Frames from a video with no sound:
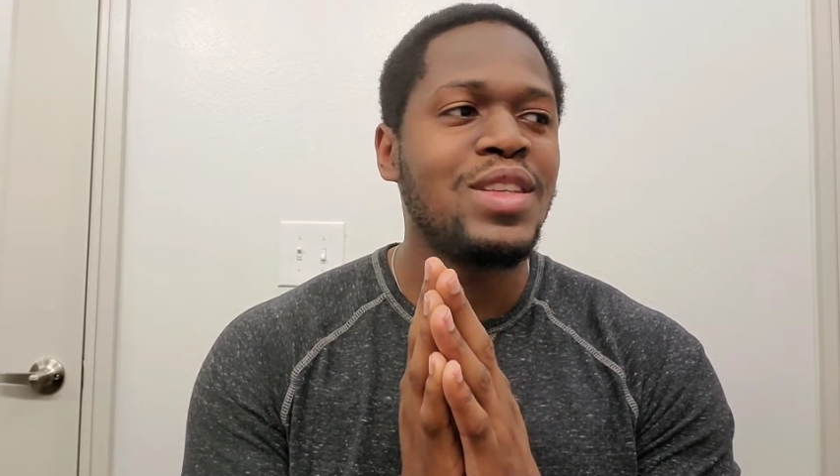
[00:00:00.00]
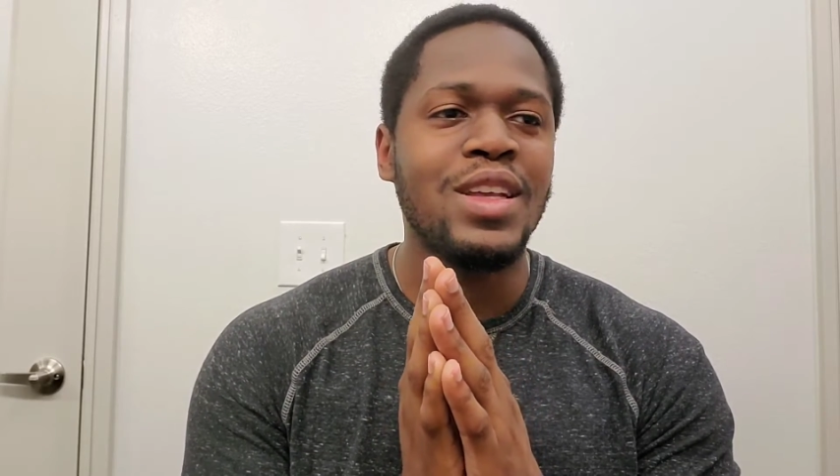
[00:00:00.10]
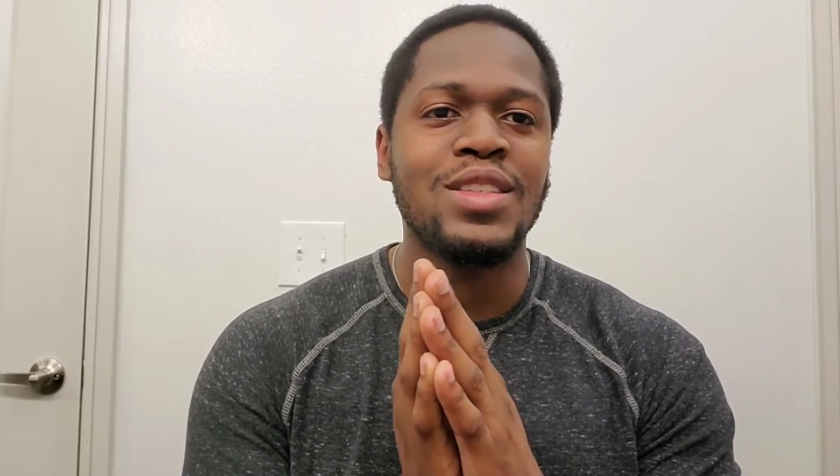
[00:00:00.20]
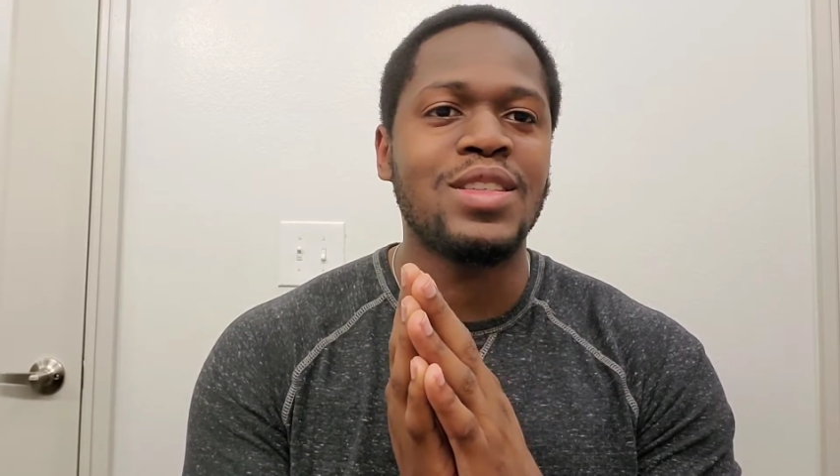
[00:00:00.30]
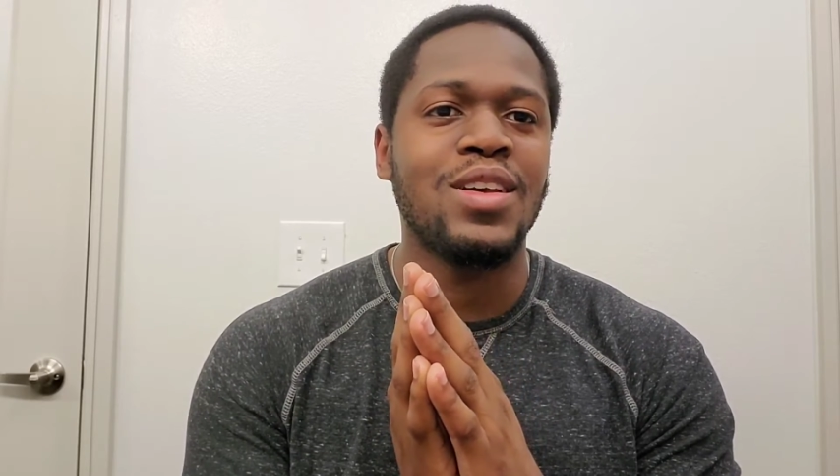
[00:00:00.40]

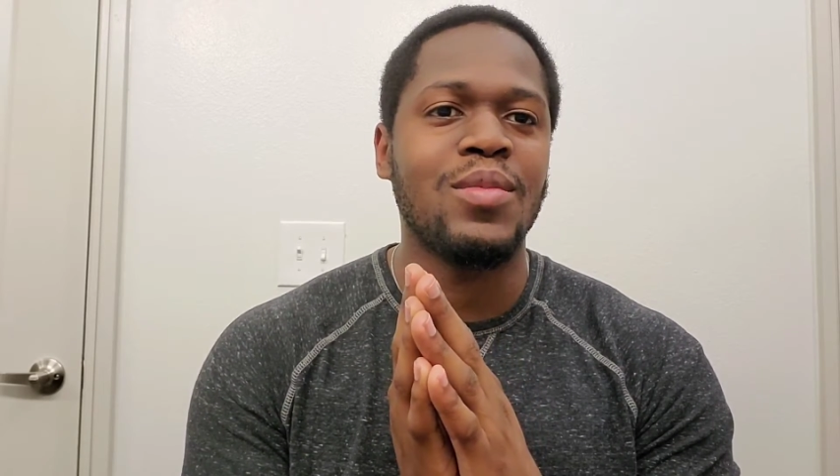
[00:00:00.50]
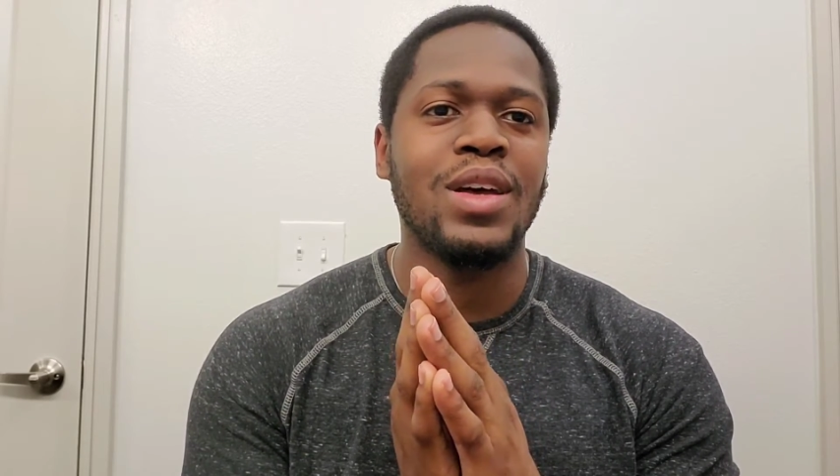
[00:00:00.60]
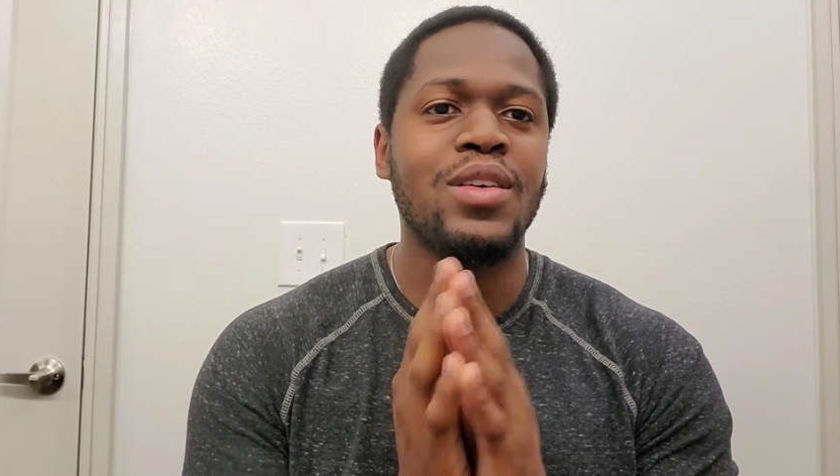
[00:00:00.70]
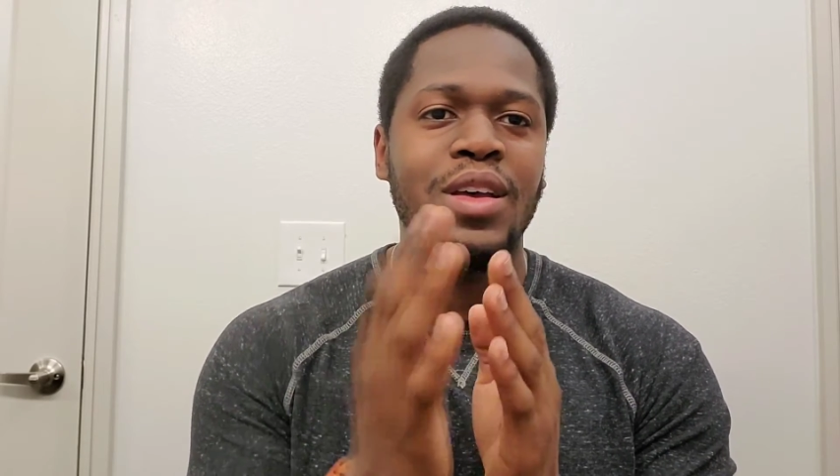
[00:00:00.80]
that's come out,